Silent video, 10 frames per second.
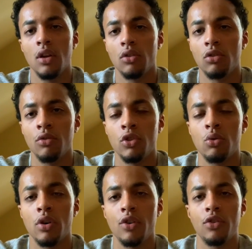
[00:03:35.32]
So those of you
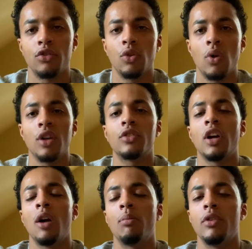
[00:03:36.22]
who are interested to watch
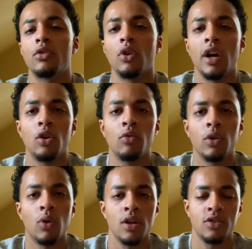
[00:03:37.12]
that, please go ahead over and
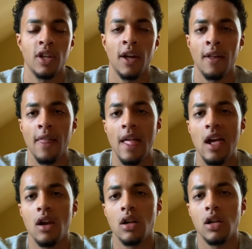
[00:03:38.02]
watch that.
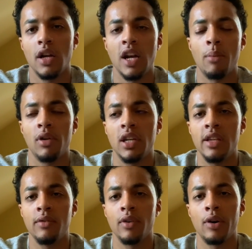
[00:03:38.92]
And I'm gonna leave